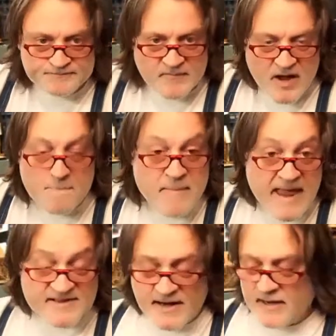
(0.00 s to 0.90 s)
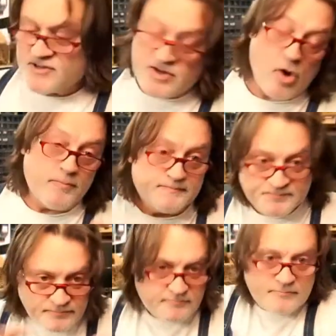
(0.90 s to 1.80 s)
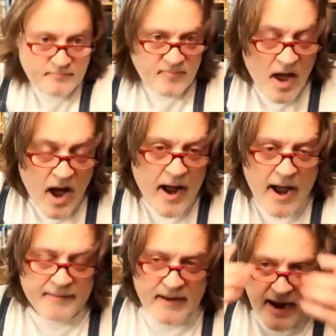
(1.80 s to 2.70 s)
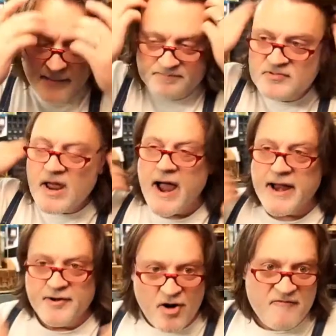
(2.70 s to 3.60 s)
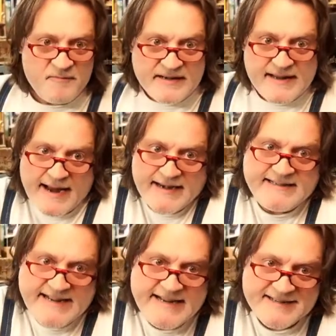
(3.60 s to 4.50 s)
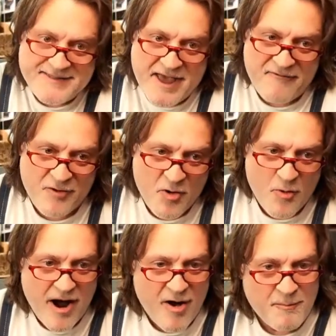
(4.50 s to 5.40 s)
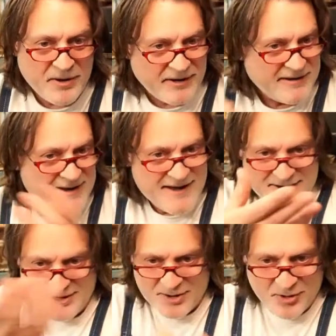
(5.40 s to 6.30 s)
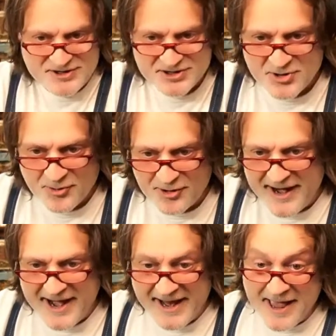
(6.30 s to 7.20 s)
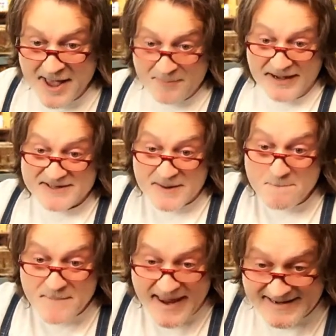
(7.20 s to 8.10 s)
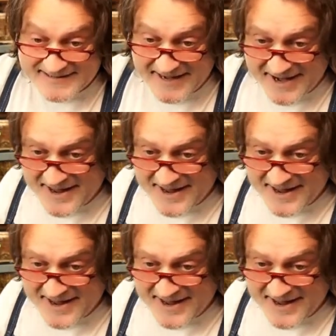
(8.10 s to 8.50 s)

amazing. So I I I know I've been kind of teasing that for a while, but you know we're just coordinating. But it's amazing.